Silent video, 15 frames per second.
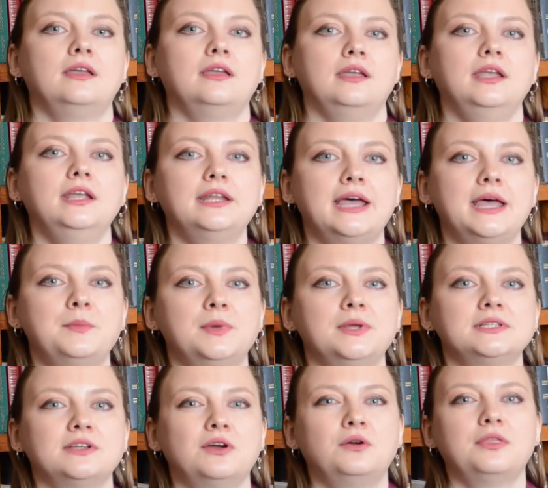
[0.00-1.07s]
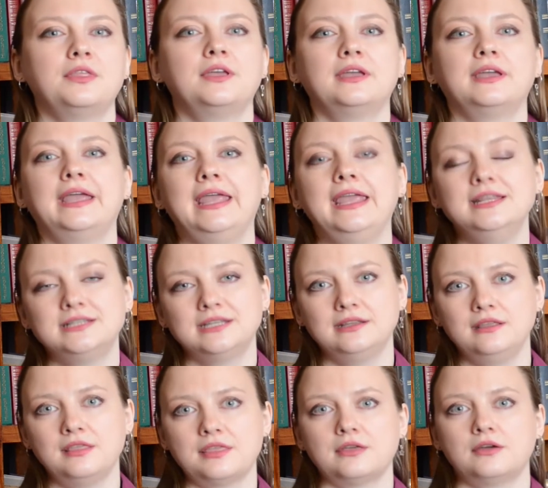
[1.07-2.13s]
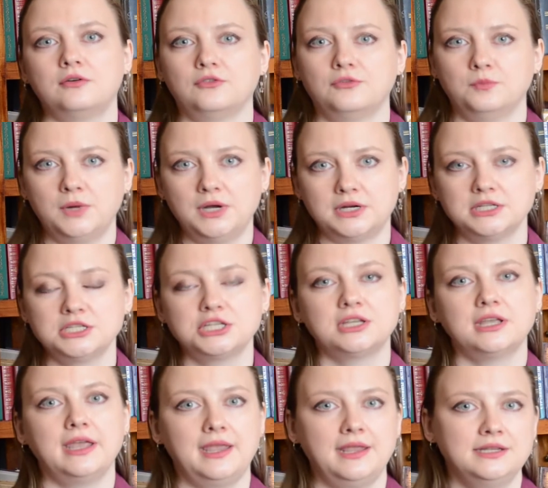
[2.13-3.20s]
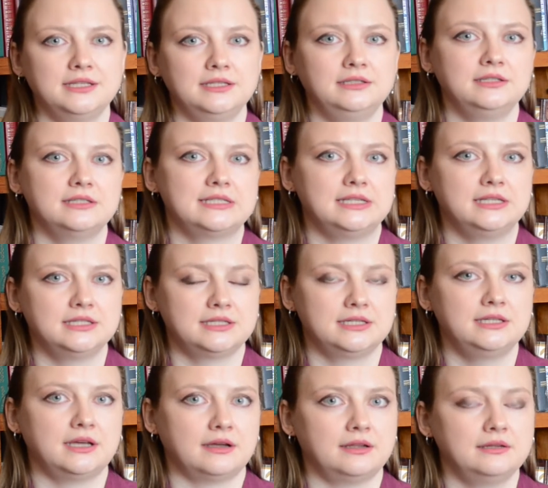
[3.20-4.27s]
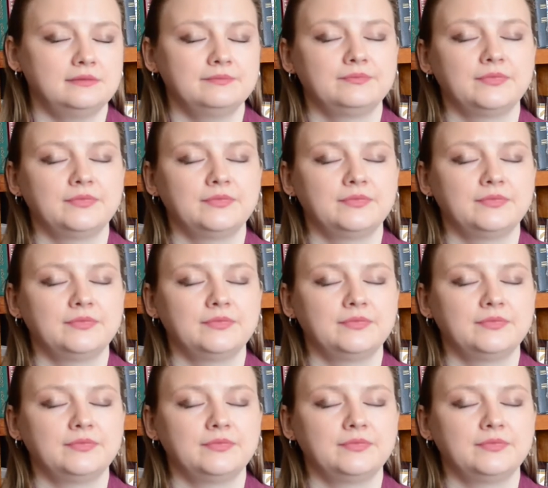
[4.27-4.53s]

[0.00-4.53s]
It happened on the 18th of March, 1869,